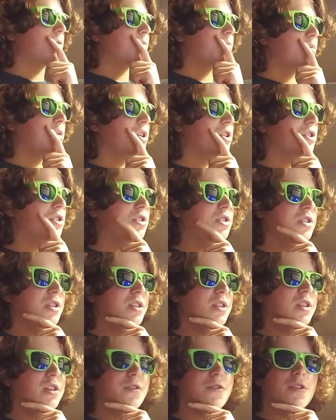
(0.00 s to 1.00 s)
pictures in
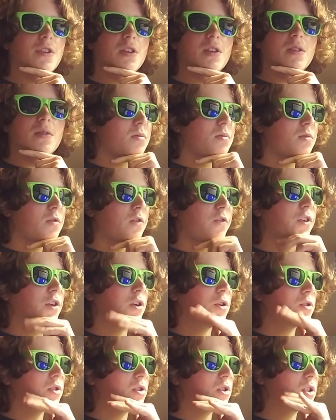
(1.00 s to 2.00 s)
different
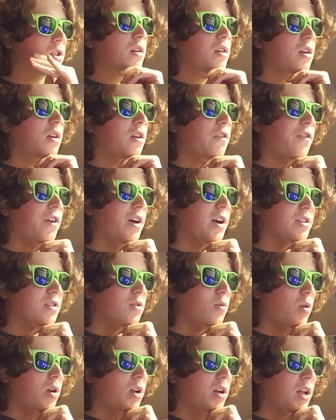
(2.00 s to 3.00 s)
filters, effects and
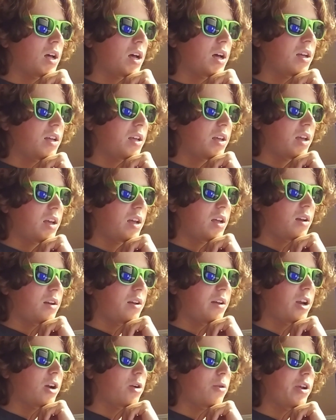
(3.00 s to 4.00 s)
whatnot, and
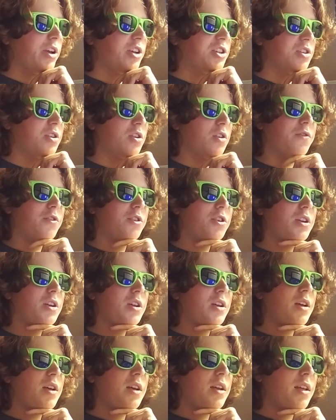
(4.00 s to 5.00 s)
narration over it.
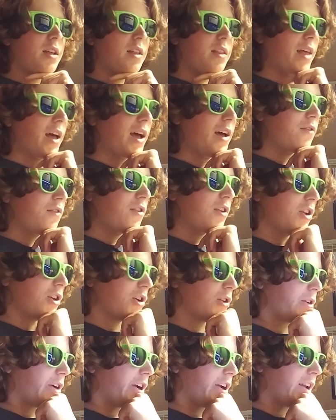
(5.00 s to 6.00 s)
That video
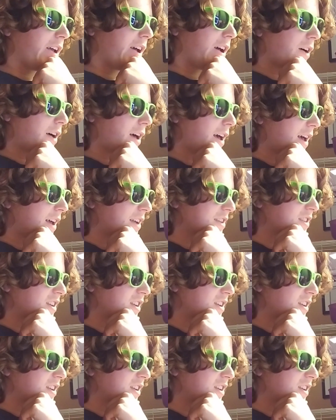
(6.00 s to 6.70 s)
right now has